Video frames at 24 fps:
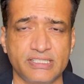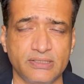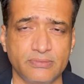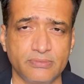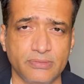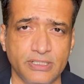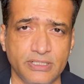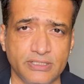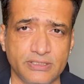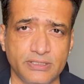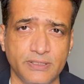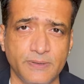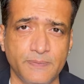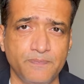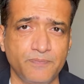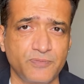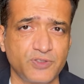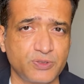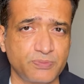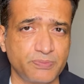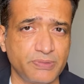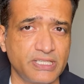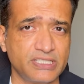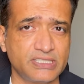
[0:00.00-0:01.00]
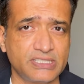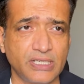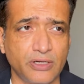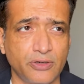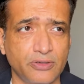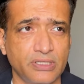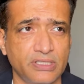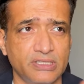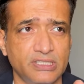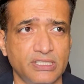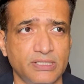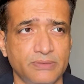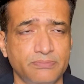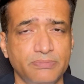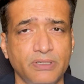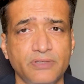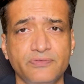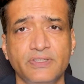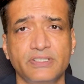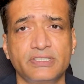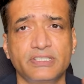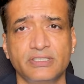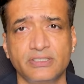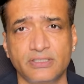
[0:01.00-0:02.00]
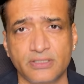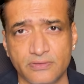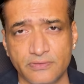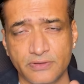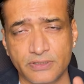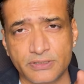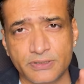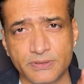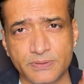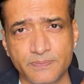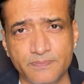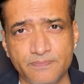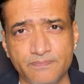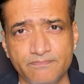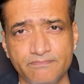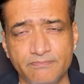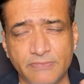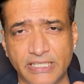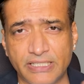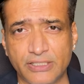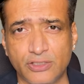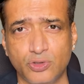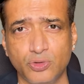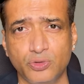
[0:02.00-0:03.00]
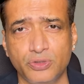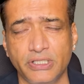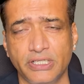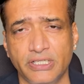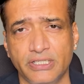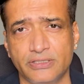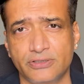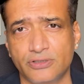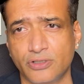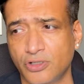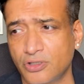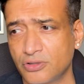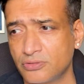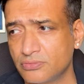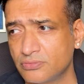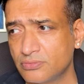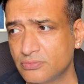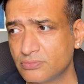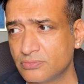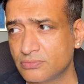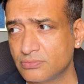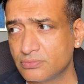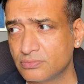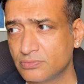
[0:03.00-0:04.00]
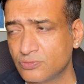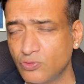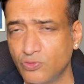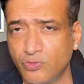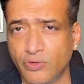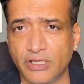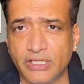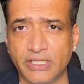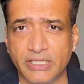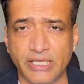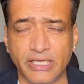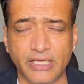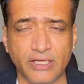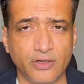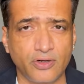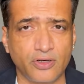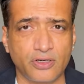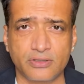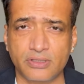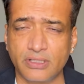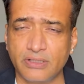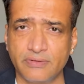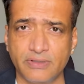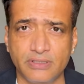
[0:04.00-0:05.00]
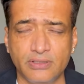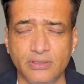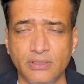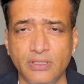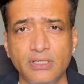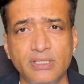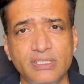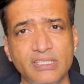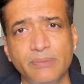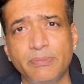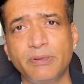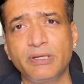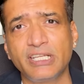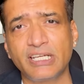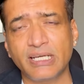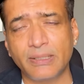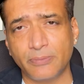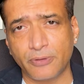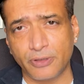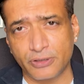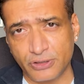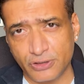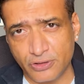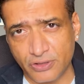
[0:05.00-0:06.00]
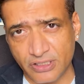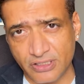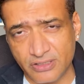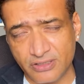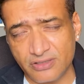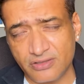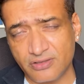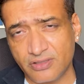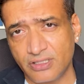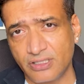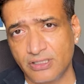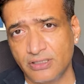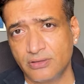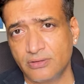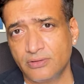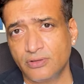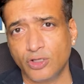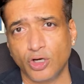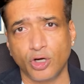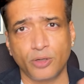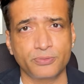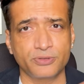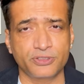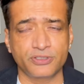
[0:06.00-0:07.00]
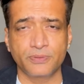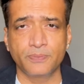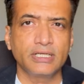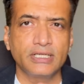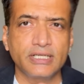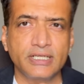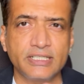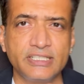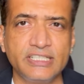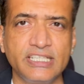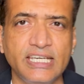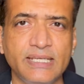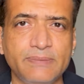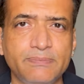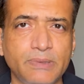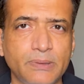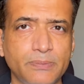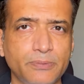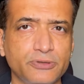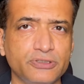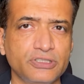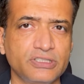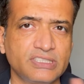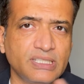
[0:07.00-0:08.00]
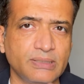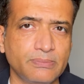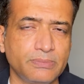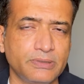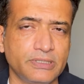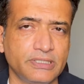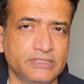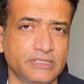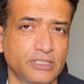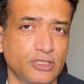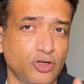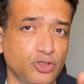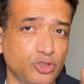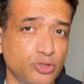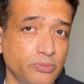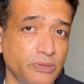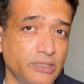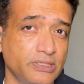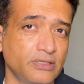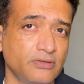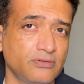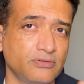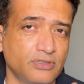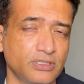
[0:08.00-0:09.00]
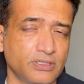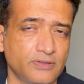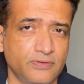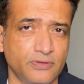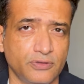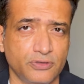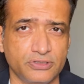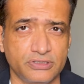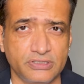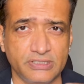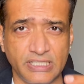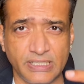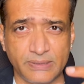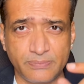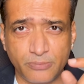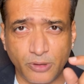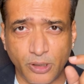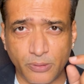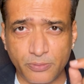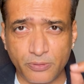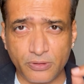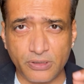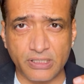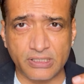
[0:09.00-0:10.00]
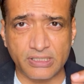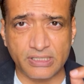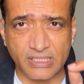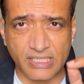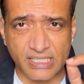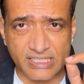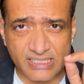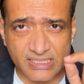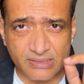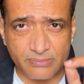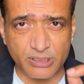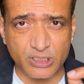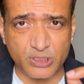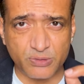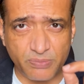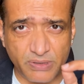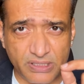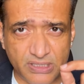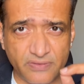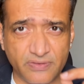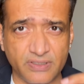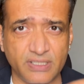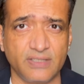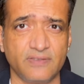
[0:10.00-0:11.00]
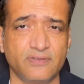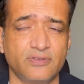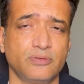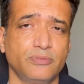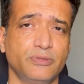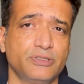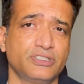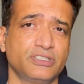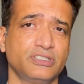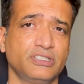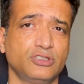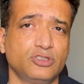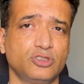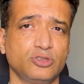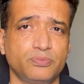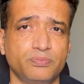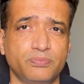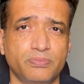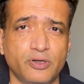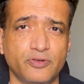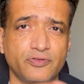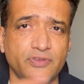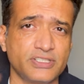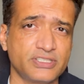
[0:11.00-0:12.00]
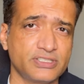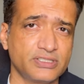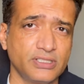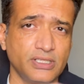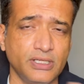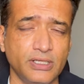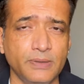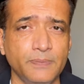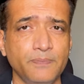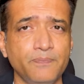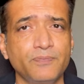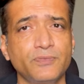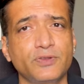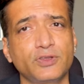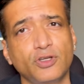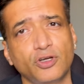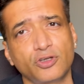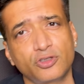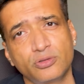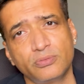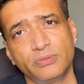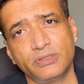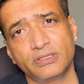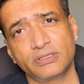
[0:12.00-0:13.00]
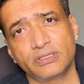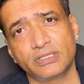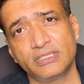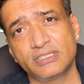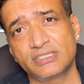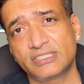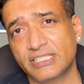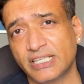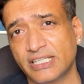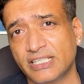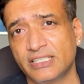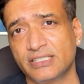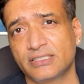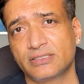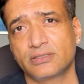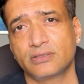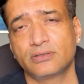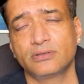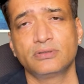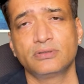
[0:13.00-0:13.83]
emails spaced out at the perfect intervals, like 2 days or 1 day, or even depending upon your industry norms. Create proposal templates and automated workflows that populate customer-specific information into professional document in seconds